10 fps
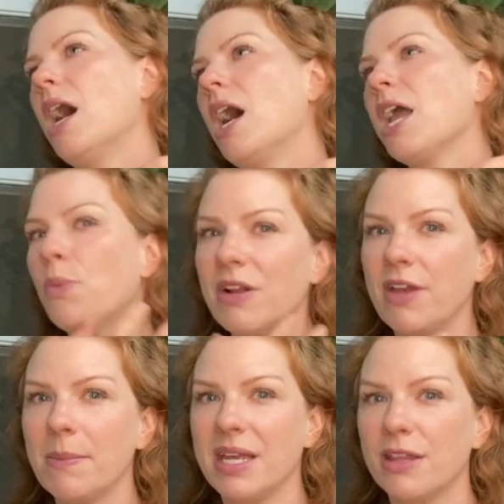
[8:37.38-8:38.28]
it would have
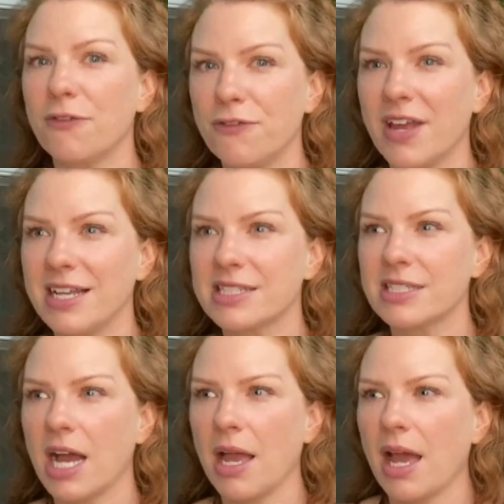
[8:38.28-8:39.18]
hit me in the face.
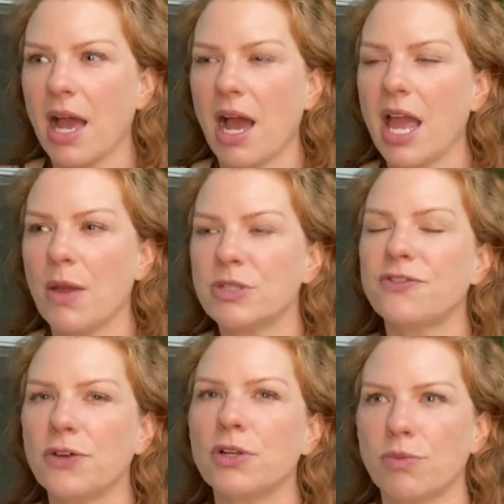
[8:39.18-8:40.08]
It was
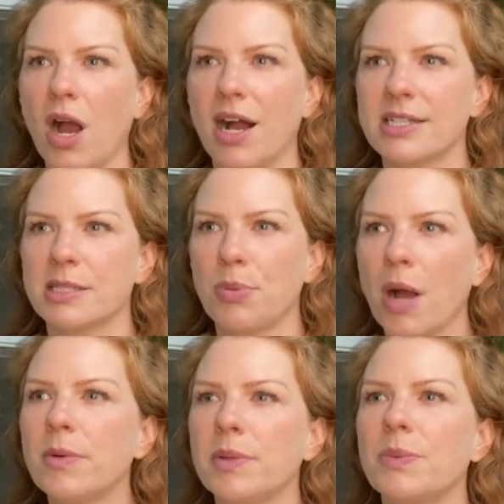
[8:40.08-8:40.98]
full of rocks. It
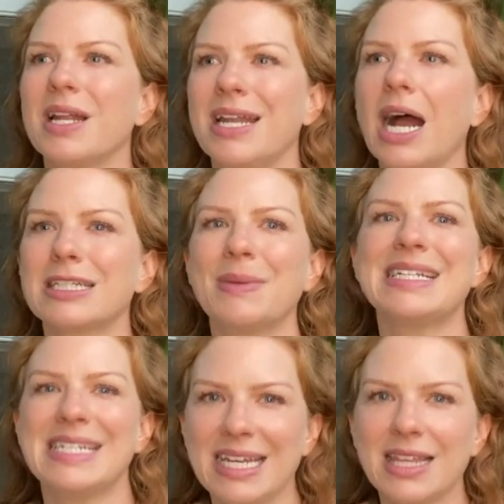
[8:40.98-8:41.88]
probably would have knocked my
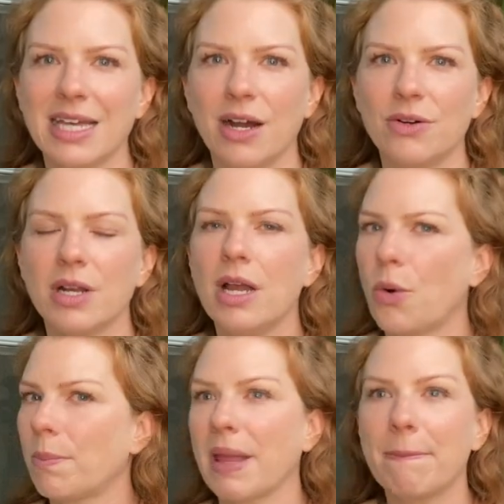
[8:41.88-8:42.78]
teeth out
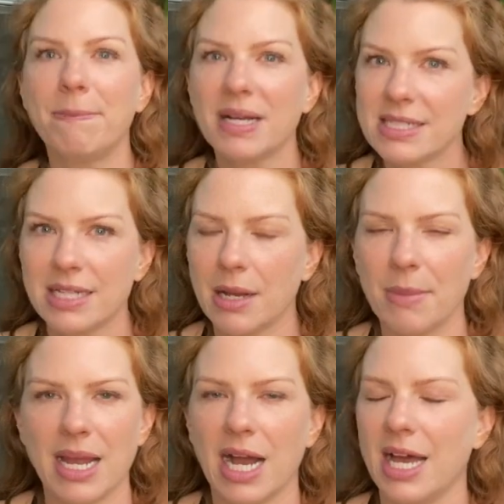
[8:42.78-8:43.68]
or like busted up
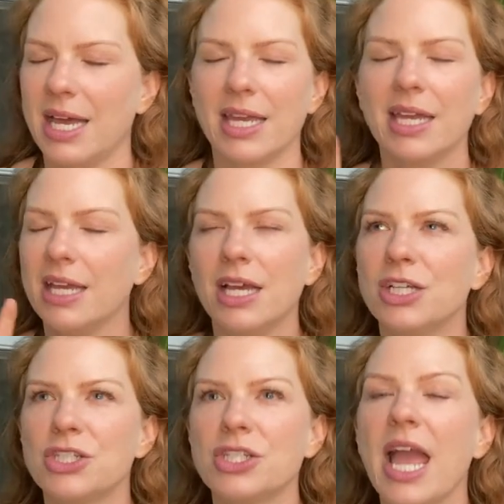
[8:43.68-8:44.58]
my eye.
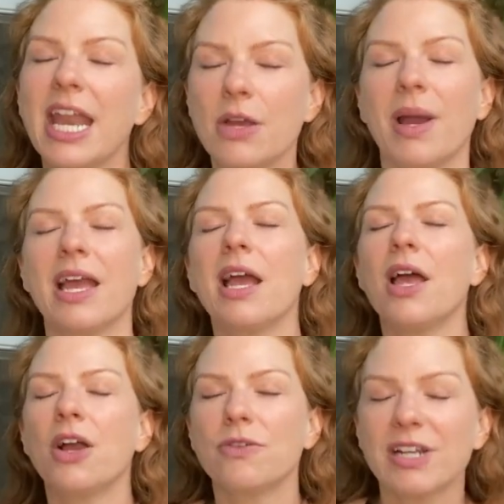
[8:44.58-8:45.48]
Anyway,
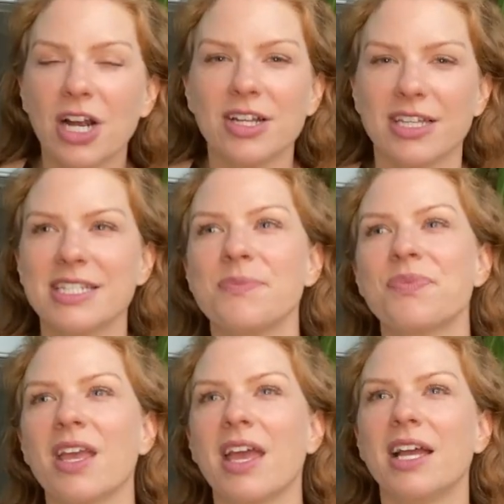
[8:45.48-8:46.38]
regardless,
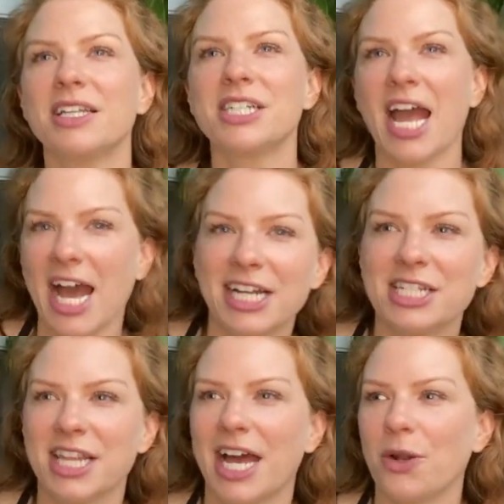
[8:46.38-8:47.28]
to add to
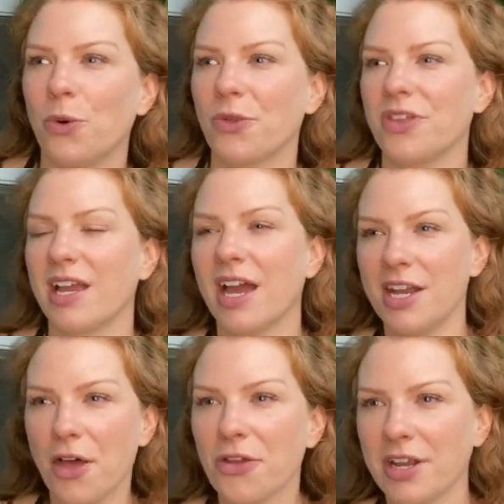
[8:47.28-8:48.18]
that whole thing,
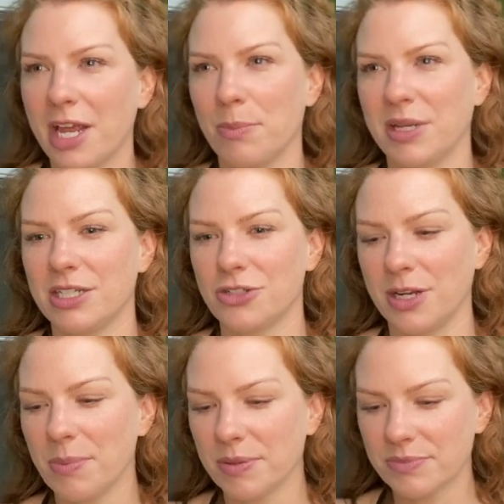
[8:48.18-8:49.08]
another camping
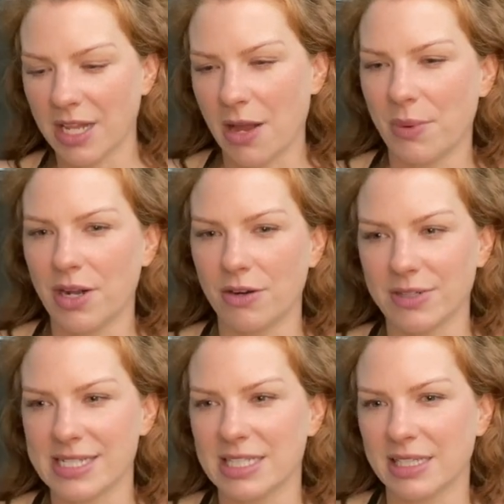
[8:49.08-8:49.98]
trip that I went on
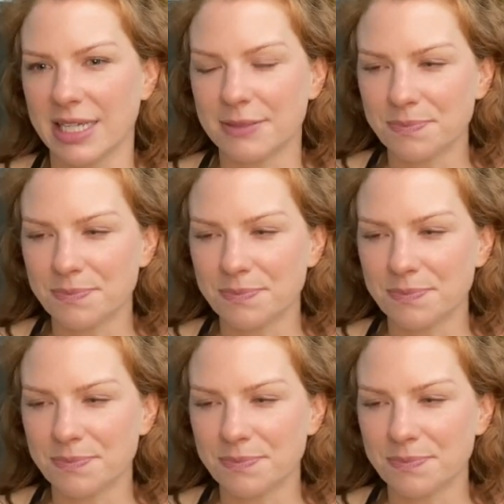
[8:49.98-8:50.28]
recently,